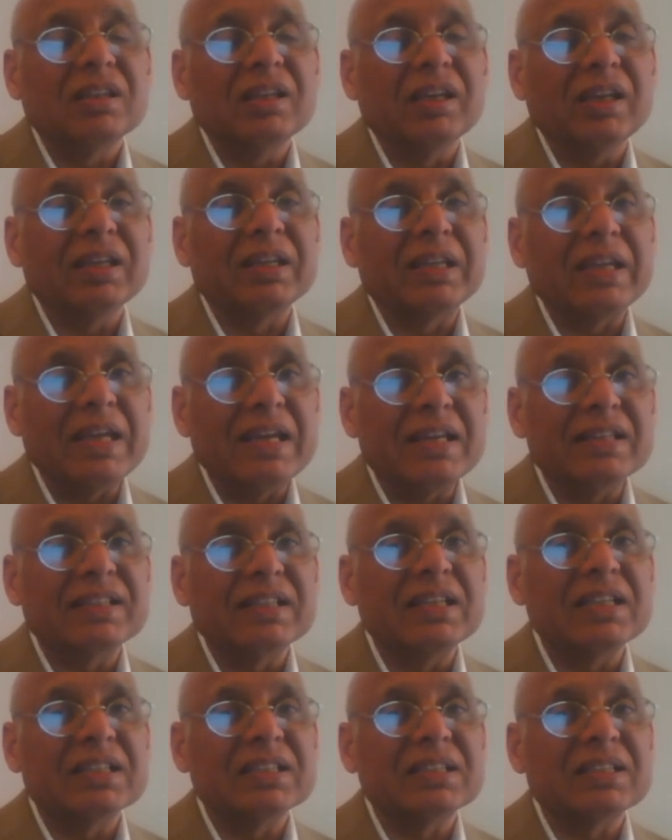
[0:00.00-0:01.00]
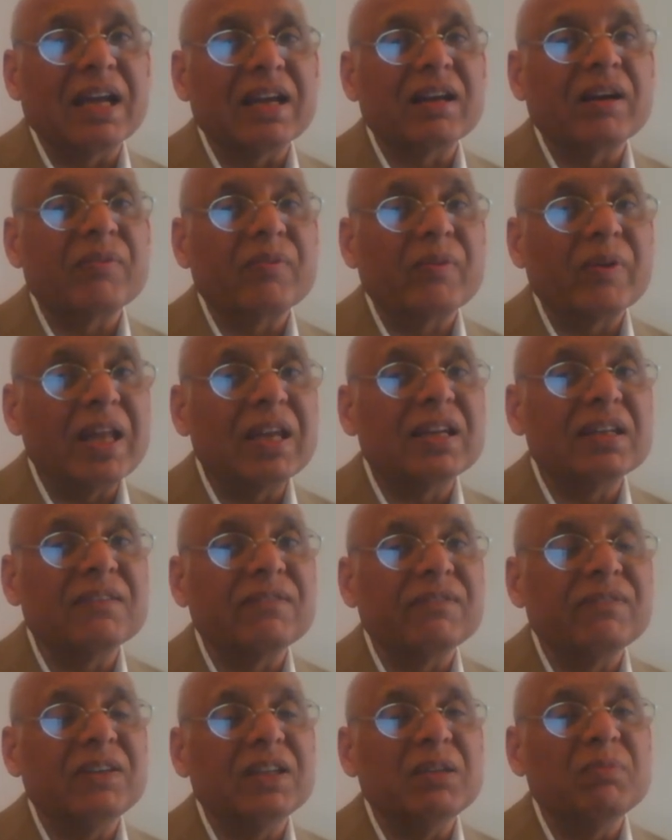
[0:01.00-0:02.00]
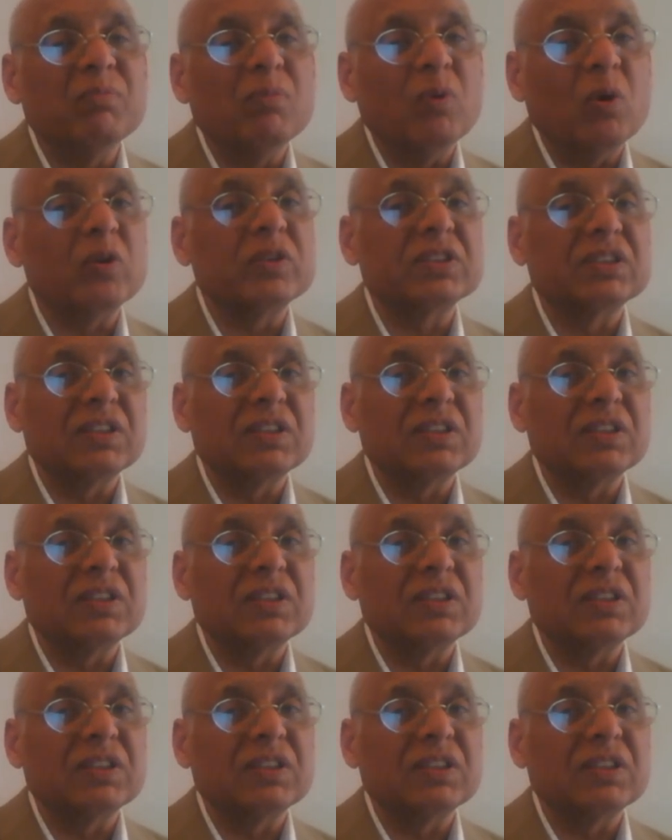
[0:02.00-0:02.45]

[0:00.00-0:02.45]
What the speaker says: in cases that are relatively more